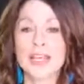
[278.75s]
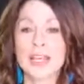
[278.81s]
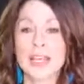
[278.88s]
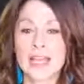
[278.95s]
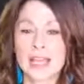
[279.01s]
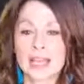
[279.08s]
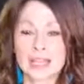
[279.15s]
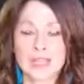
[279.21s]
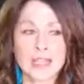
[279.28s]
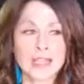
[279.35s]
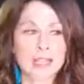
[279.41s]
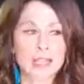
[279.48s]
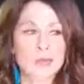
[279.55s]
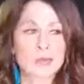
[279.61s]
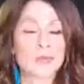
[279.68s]
And
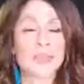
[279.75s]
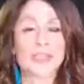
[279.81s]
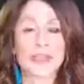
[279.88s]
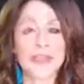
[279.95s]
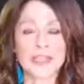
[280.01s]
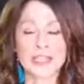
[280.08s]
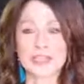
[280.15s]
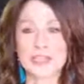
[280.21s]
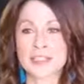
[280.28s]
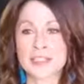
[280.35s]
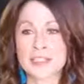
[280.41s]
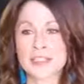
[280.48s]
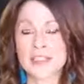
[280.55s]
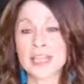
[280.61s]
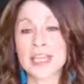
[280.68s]
then we got
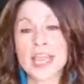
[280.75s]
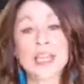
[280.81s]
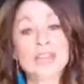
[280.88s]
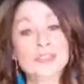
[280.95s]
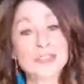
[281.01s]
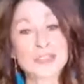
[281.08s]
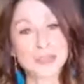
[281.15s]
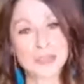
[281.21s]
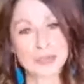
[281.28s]
into the energy